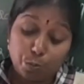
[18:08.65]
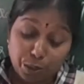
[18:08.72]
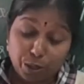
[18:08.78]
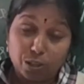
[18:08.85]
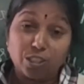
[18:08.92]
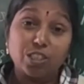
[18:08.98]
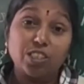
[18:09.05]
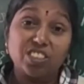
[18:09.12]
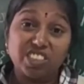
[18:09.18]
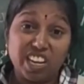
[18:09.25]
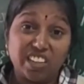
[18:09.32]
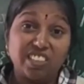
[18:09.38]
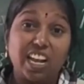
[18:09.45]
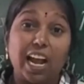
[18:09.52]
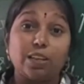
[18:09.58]
Because
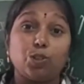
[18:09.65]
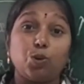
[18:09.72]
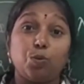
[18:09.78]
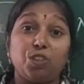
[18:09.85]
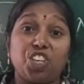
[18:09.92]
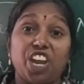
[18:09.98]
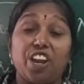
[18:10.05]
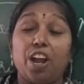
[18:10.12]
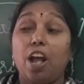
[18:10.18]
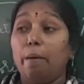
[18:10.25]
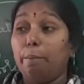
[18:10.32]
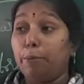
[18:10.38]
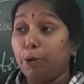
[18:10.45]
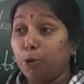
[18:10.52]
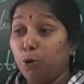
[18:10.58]
things have to be
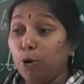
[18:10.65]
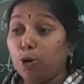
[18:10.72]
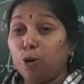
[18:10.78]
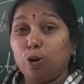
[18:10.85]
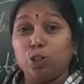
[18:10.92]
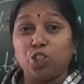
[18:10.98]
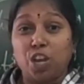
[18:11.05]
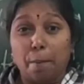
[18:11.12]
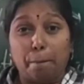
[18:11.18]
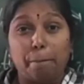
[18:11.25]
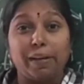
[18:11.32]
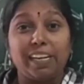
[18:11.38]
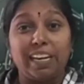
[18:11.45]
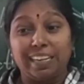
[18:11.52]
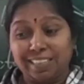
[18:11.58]
shared. Bureau,
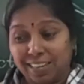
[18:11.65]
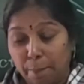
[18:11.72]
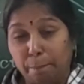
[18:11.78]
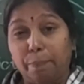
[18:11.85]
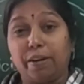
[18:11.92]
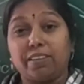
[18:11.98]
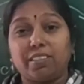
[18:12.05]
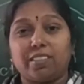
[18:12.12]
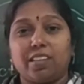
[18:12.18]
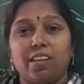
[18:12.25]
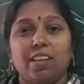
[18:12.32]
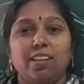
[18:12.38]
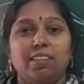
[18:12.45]
chapel, slippers.